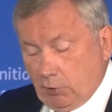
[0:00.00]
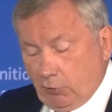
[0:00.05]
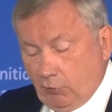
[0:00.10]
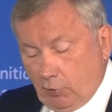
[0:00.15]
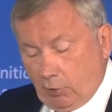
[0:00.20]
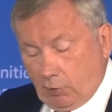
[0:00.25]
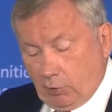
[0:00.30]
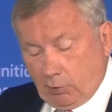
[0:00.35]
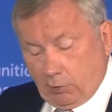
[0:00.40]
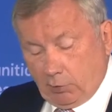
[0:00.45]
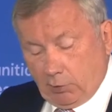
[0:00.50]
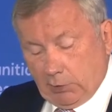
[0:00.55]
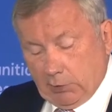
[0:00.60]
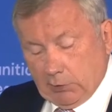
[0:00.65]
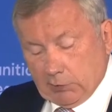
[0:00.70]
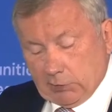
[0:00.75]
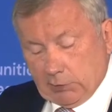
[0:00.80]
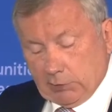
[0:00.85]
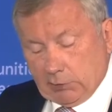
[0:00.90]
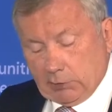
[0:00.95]
nor
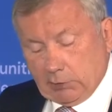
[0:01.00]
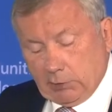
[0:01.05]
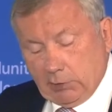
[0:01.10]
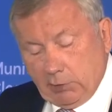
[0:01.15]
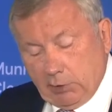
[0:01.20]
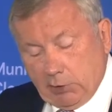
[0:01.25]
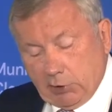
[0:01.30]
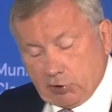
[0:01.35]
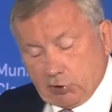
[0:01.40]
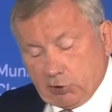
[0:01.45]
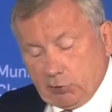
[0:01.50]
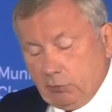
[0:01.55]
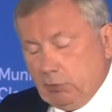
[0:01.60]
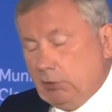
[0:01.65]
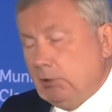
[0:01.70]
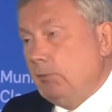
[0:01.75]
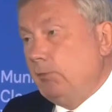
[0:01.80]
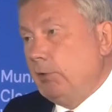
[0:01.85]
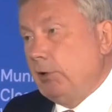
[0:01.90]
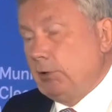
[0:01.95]
is it an issue
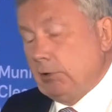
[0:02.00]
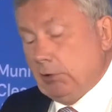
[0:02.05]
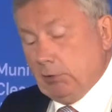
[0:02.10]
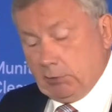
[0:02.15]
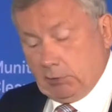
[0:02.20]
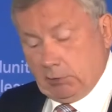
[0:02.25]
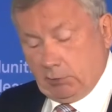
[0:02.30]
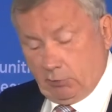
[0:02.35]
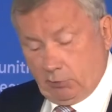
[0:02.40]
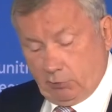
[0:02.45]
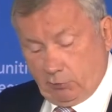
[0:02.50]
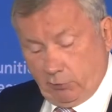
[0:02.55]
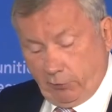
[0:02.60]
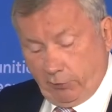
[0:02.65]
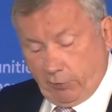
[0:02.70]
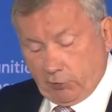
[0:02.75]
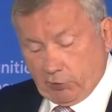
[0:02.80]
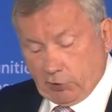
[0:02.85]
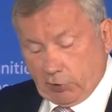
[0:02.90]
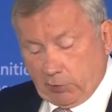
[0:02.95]
limited to
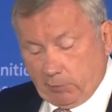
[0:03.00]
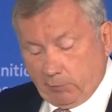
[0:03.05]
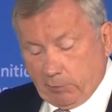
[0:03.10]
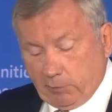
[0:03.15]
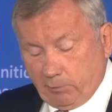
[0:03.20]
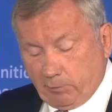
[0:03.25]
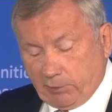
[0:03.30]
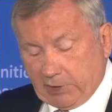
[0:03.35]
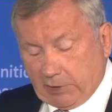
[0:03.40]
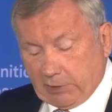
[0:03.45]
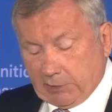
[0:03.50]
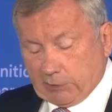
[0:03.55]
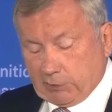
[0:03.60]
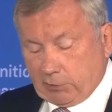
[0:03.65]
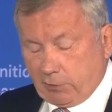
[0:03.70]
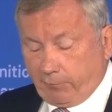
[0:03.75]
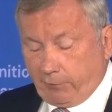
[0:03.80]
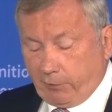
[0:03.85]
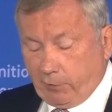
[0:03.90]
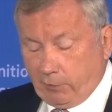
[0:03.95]
the German
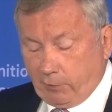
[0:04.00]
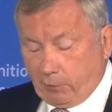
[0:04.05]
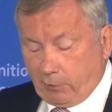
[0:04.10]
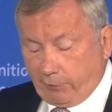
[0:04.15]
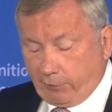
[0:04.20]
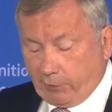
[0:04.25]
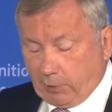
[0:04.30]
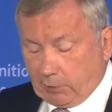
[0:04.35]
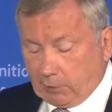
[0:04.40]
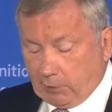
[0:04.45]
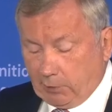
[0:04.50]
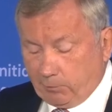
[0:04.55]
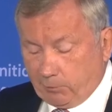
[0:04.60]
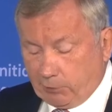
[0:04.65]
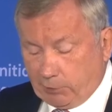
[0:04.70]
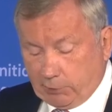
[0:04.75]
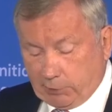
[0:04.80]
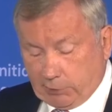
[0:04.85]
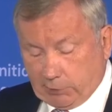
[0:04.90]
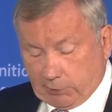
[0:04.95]
parts of the Nordic
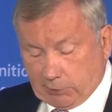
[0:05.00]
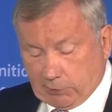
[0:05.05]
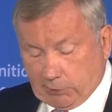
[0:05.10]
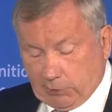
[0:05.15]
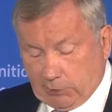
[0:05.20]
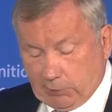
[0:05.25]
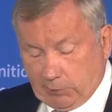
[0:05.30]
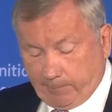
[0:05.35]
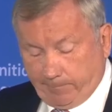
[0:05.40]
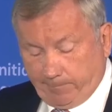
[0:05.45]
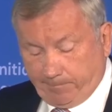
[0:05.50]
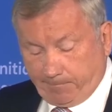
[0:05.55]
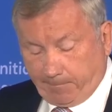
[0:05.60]
and Baltic Sea.